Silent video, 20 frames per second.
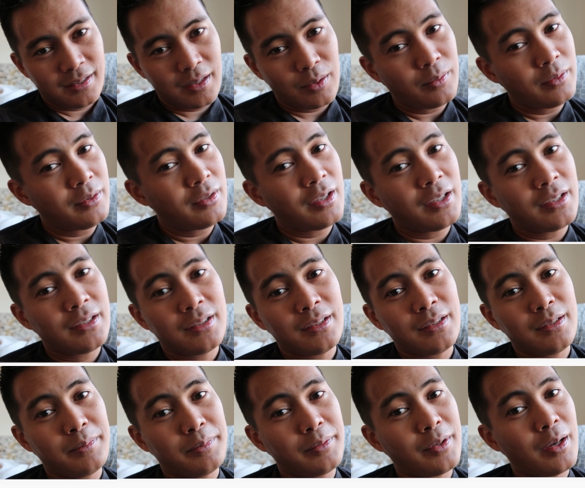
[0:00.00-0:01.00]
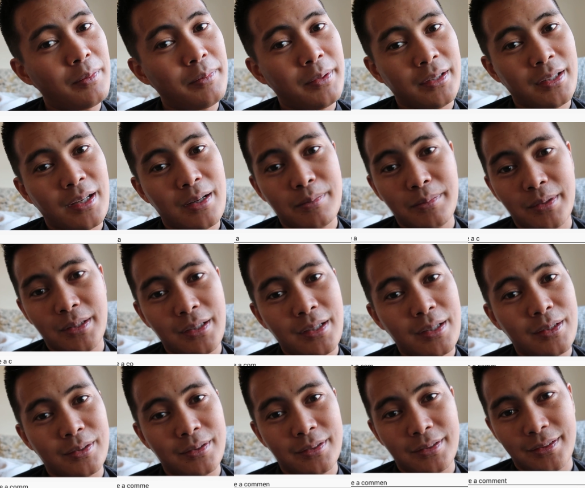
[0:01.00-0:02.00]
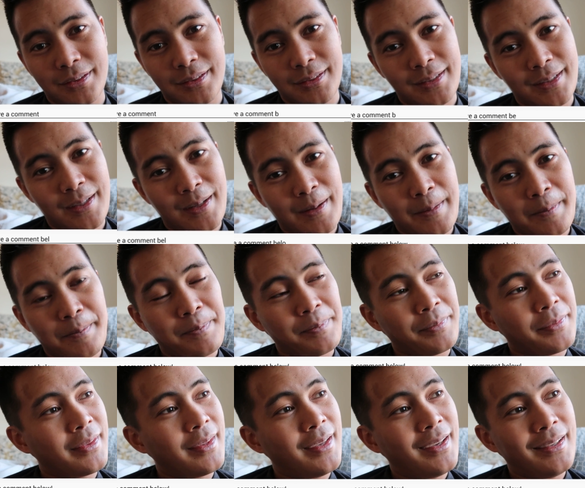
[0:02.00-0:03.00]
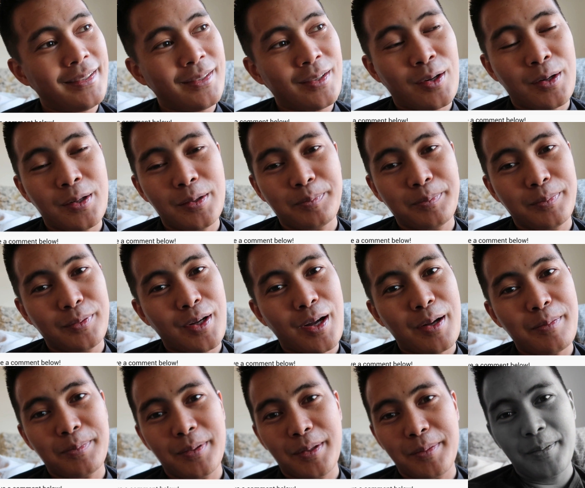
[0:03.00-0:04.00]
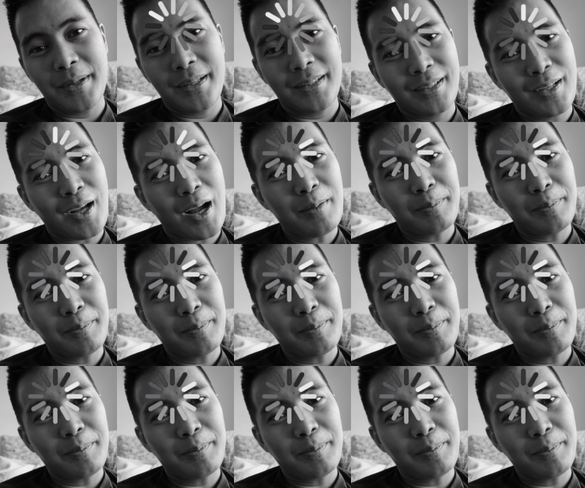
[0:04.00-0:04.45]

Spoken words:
I want you guys to leave a comment down below and compliment